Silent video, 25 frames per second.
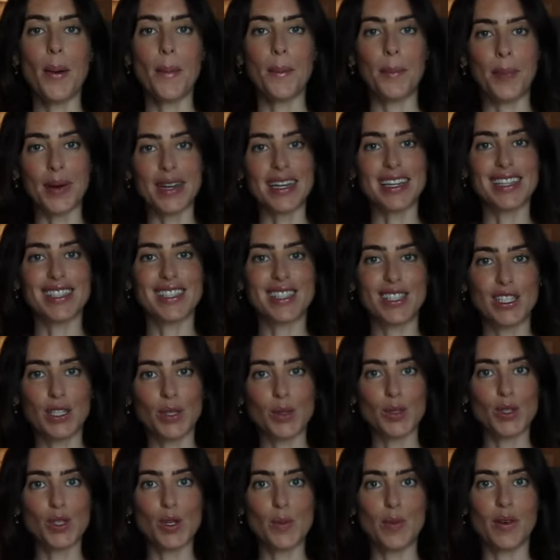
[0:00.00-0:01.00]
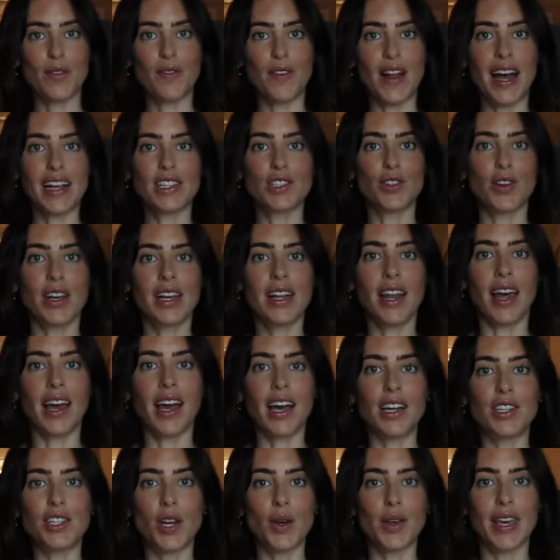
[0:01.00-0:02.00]
but it's still super flattering. Like,
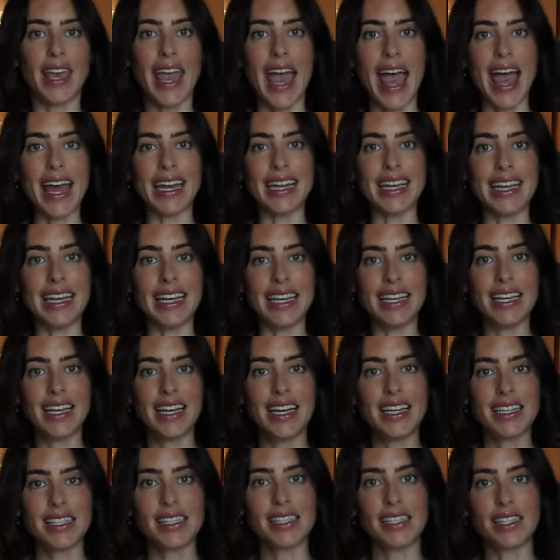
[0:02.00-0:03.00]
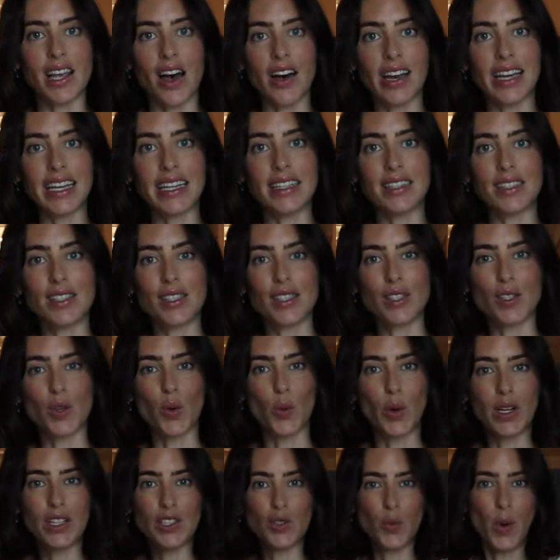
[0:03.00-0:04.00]
I don't get any side
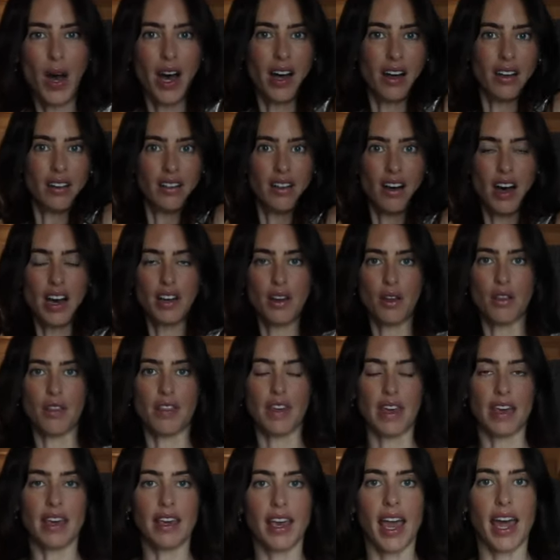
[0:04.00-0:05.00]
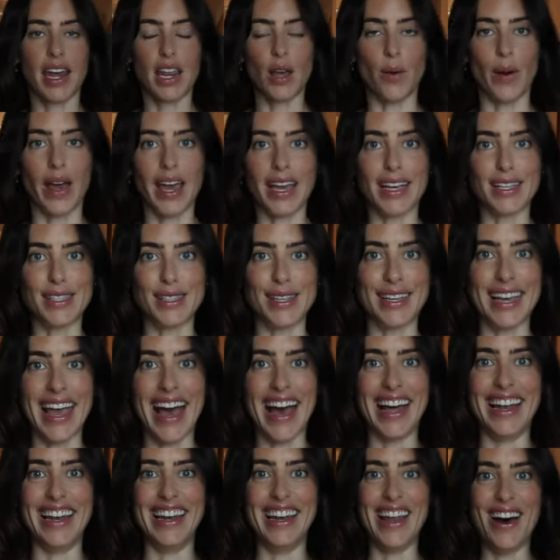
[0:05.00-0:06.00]
squidge. Well, I don't think, anyway. So yeah,
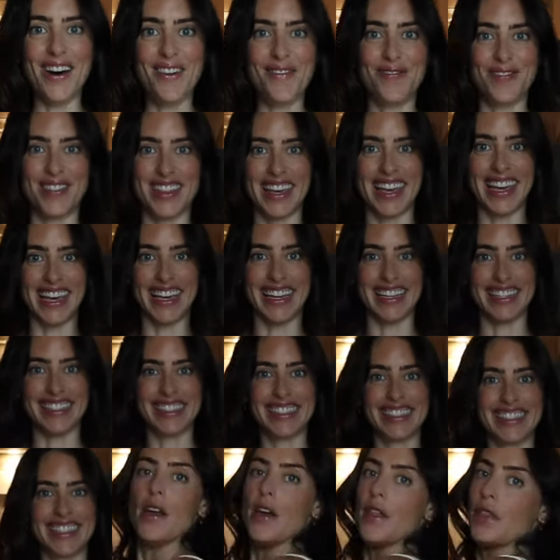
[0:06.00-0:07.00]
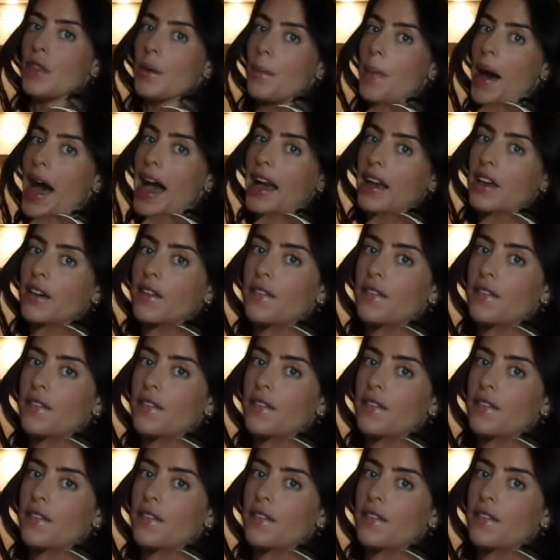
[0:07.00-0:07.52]
I love these. The back